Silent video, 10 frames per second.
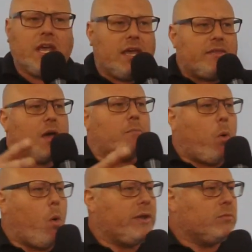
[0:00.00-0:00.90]
that
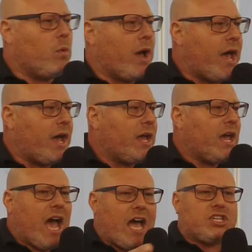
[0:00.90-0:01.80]
point where
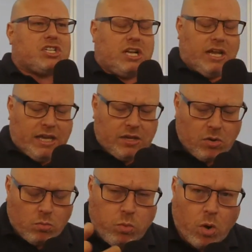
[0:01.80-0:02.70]
actually
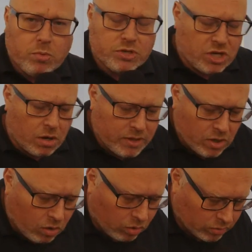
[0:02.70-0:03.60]
what was going
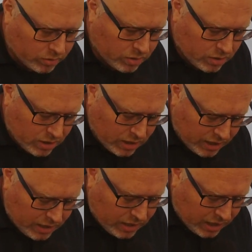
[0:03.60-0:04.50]
on,
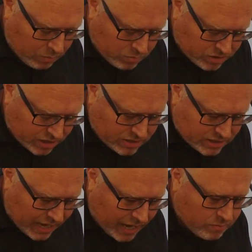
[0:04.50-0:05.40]
he was just
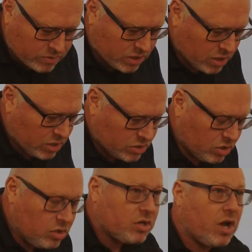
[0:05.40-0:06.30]
out to
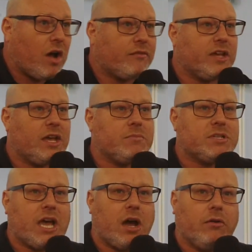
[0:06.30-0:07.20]
look after
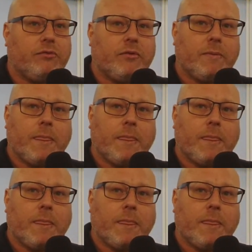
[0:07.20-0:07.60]
himself.